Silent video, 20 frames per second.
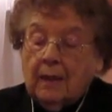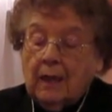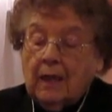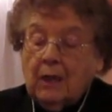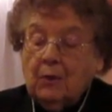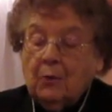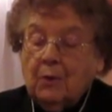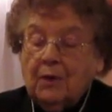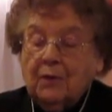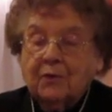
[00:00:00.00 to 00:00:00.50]

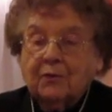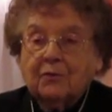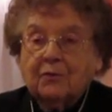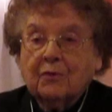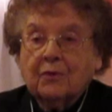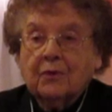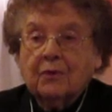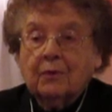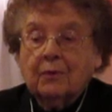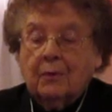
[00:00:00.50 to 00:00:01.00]
he
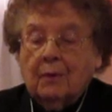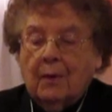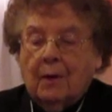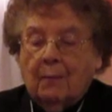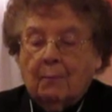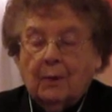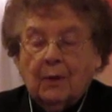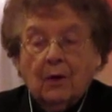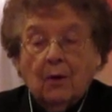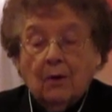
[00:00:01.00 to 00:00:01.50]
withdrew,
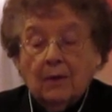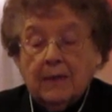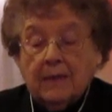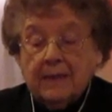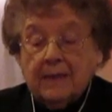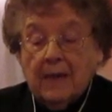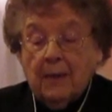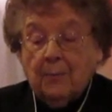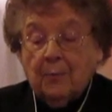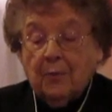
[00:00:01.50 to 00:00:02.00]
but
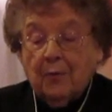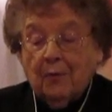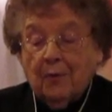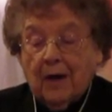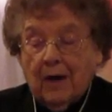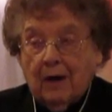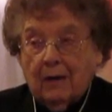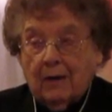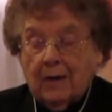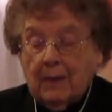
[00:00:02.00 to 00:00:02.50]
only
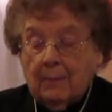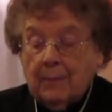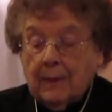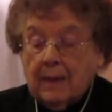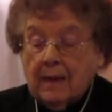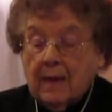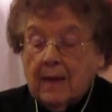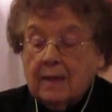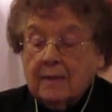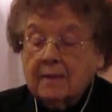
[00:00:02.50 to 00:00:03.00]
temporarily
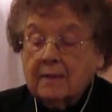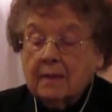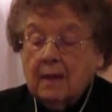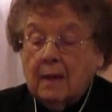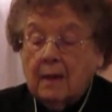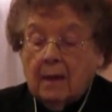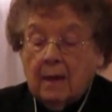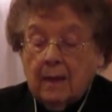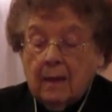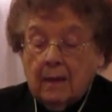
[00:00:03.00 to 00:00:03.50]
because
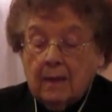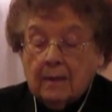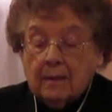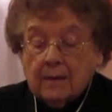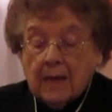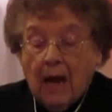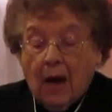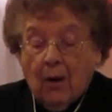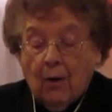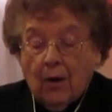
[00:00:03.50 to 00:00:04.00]

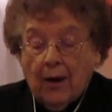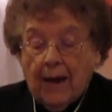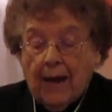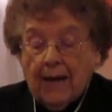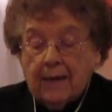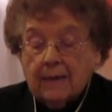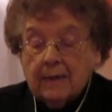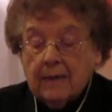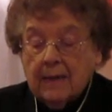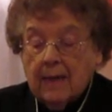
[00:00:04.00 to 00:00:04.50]
his hour
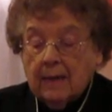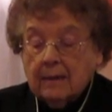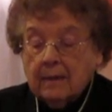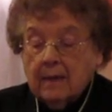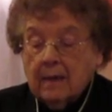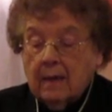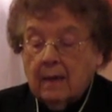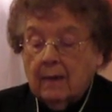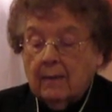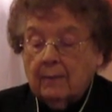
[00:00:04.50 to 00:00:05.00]
hadn't
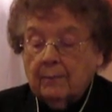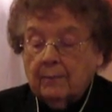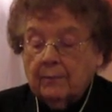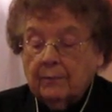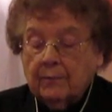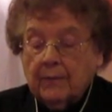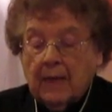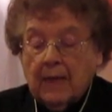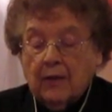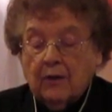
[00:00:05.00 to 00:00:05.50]
yet come.
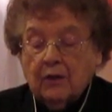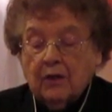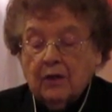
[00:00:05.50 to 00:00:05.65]
They